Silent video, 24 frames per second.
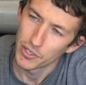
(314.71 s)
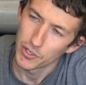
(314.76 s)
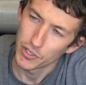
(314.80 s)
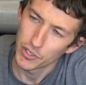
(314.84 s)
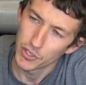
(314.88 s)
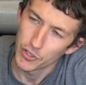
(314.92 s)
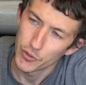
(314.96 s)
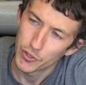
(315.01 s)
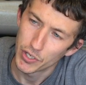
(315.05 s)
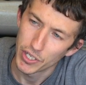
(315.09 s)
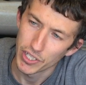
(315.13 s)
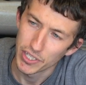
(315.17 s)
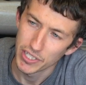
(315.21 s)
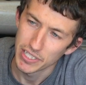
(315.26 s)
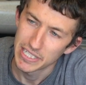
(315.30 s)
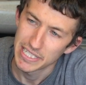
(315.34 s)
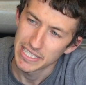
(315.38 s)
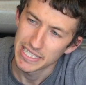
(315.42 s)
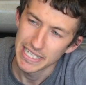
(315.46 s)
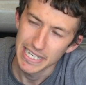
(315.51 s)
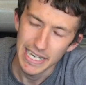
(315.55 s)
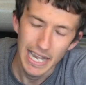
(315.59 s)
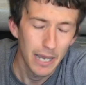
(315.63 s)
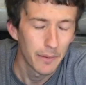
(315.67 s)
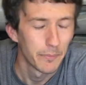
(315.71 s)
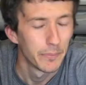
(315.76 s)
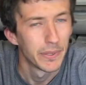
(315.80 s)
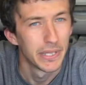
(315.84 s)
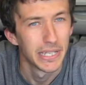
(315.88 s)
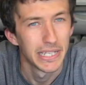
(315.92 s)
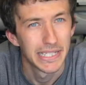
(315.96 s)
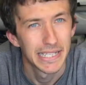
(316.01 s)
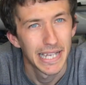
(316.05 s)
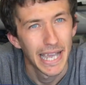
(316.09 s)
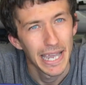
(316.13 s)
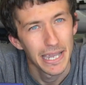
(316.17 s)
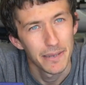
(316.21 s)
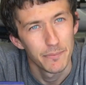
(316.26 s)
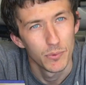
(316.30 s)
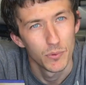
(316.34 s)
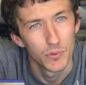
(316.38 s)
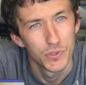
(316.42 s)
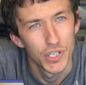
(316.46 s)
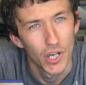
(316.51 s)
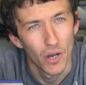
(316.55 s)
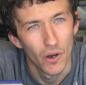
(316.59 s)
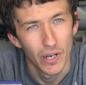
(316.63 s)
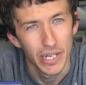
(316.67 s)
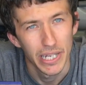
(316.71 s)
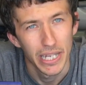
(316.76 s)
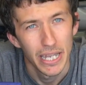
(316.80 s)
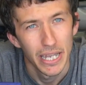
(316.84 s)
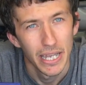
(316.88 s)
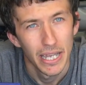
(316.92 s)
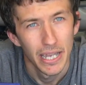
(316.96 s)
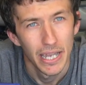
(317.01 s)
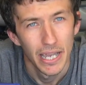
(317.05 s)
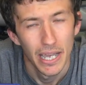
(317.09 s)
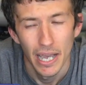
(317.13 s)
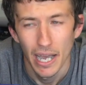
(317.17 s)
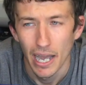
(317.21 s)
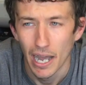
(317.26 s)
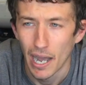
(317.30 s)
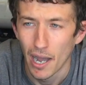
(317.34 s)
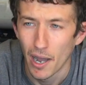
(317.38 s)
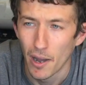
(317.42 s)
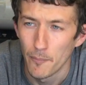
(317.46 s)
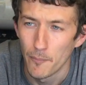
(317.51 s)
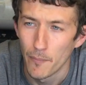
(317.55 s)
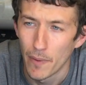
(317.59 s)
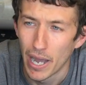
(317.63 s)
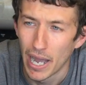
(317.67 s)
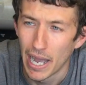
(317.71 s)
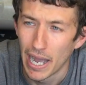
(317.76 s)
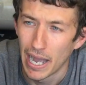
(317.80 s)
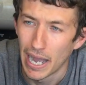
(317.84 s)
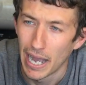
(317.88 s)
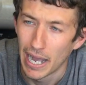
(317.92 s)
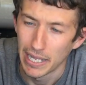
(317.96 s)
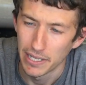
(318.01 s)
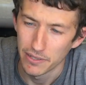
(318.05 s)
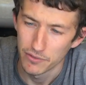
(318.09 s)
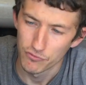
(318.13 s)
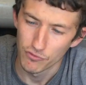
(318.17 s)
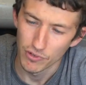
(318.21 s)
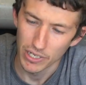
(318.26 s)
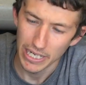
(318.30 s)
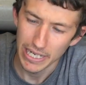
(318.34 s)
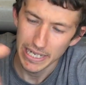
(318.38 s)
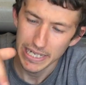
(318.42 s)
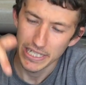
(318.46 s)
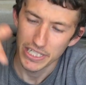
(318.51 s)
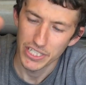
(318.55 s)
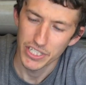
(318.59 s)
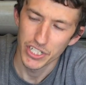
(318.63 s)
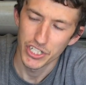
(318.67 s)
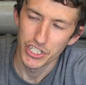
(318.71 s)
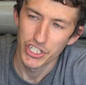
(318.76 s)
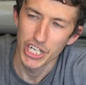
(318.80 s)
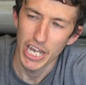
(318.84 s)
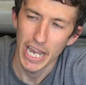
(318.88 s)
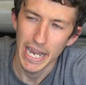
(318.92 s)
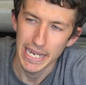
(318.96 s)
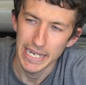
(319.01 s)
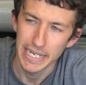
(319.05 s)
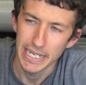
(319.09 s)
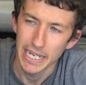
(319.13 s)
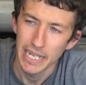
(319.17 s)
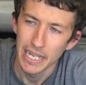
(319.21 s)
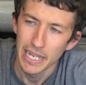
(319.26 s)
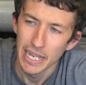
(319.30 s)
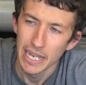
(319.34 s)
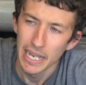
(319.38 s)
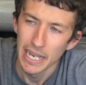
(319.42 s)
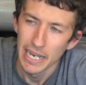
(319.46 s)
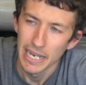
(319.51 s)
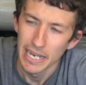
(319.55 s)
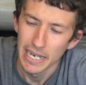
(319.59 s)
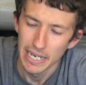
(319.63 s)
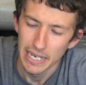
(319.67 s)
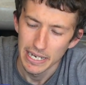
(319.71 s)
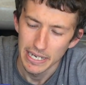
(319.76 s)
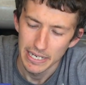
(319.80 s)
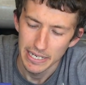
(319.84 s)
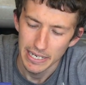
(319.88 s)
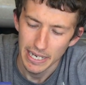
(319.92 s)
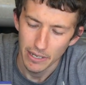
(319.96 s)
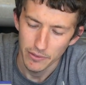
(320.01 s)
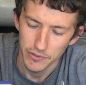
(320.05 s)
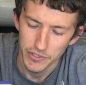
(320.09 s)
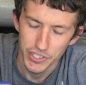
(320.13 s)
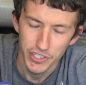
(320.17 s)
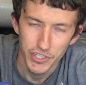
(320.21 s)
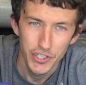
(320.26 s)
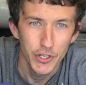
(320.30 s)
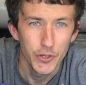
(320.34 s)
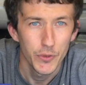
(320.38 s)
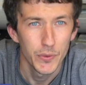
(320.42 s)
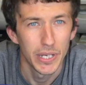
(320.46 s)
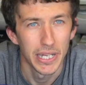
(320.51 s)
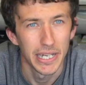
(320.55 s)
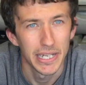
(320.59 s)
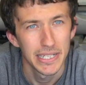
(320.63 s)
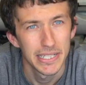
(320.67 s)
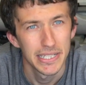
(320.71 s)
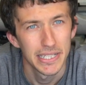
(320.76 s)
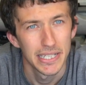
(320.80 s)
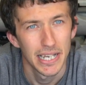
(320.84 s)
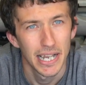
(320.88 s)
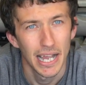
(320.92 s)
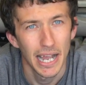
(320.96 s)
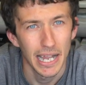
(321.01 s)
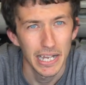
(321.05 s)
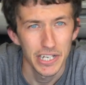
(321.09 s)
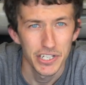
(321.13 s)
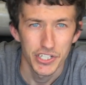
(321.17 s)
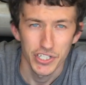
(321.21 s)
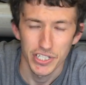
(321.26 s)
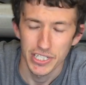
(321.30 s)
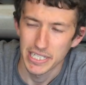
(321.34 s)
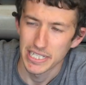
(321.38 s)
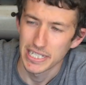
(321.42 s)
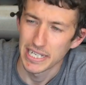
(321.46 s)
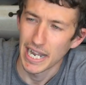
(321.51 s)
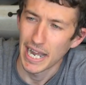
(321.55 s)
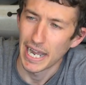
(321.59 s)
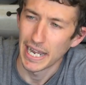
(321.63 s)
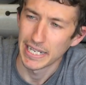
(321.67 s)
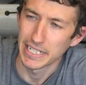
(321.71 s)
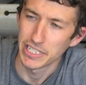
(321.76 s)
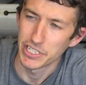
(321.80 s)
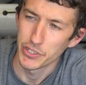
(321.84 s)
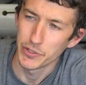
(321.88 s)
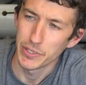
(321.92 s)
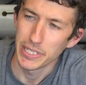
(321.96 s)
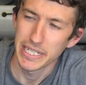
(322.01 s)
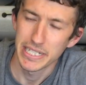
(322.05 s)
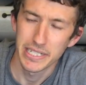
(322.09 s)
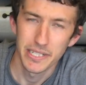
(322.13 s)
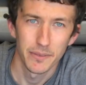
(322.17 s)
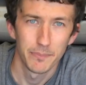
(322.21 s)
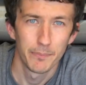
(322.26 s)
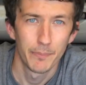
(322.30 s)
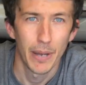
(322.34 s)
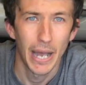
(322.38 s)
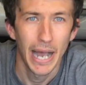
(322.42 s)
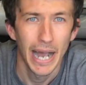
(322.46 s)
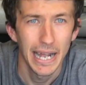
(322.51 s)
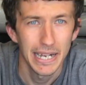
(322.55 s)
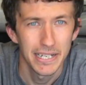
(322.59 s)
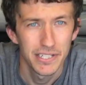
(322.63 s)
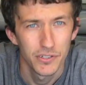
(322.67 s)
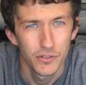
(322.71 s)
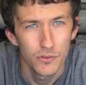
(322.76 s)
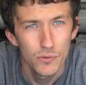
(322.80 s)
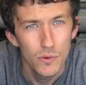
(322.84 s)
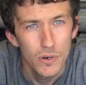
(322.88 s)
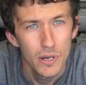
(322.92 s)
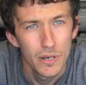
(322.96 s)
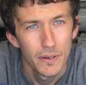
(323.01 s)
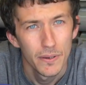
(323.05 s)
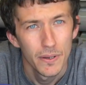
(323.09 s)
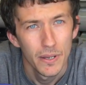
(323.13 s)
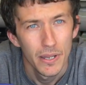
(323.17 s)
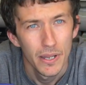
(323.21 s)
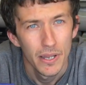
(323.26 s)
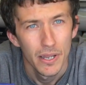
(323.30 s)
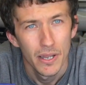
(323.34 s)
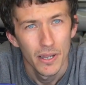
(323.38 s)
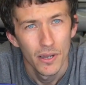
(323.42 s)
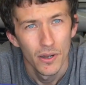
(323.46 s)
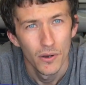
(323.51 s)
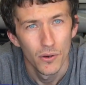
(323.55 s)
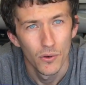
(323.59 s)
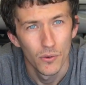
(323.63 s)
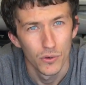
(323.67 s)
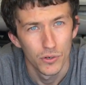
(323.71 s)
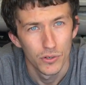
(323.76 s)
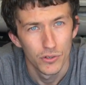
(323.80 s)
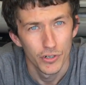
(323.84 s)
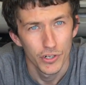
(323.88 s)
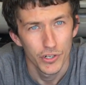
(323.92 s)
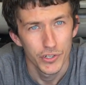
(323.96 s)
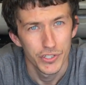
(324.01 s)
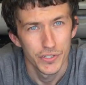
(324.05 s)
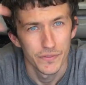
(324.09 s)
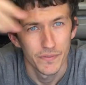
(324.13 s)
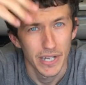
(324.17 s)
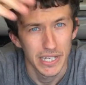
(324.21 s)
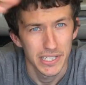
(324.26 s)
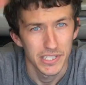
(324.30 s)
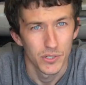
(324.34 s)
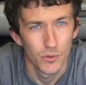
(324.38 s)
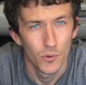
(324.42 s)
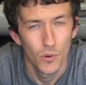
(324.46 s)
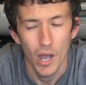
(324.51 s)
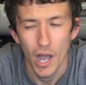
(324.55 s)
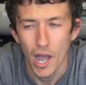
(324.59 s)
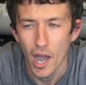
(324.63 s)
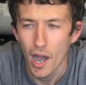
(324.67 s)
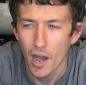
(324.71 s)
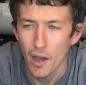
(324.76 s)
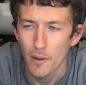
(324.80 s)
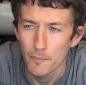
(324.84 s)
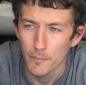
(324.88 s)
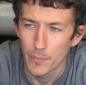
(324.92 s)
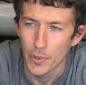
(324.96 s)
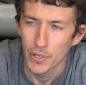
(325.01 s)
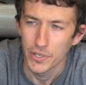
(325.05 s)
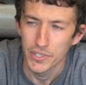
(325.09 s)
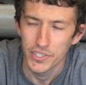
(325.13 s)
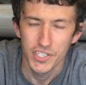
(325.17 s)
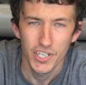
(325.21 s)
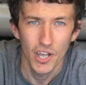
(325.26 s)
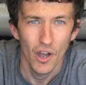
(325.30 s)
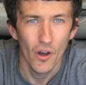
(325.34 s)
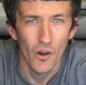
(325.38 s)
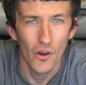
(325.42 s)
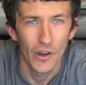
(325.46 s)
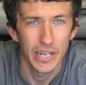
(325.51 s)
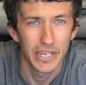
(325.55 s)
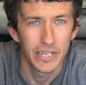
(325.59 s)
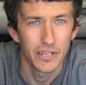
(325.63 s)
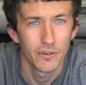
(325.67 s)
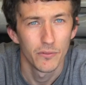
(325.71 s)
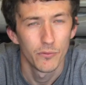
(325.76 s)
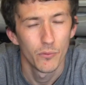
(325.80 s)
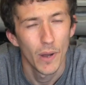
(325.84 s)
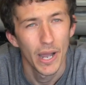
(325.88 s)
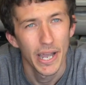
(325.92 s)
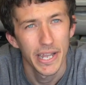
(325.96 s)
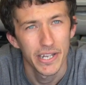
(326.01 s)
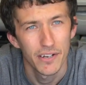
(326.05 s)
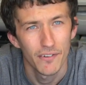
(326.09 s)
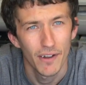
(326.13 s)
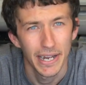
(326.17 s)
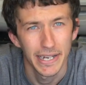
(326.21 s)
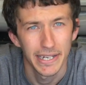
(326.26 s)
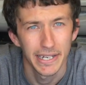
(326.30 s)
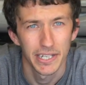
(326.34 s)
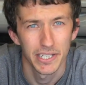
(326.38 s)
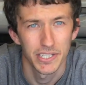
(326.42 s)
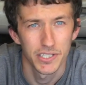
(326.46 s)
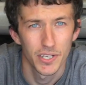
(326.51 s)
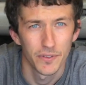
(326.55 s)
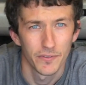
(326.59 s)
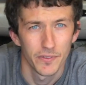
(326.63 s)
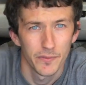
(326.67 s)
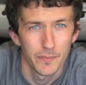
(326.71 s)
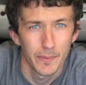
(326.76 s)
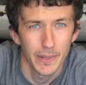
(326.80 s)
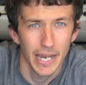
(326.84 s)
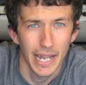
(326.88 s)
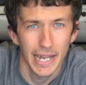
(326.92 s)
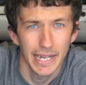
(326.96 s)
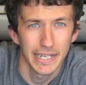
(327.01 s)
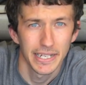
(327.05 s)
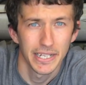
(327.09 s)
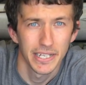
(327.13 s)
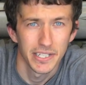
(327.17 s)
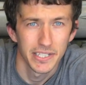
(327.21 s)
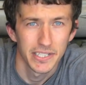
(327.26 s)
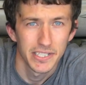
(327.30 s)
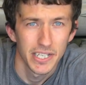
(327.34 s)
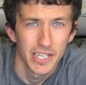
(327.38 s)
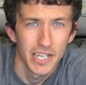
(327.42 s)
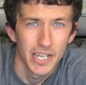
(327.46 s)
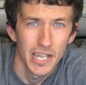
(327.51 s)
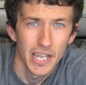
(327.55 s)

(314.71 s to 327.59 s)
you can snap this cable tie and release the chain. Now to do this, as you're snagged, you need to paddle or cruise your vessel up tide of where you're anchored. So if you've been anchored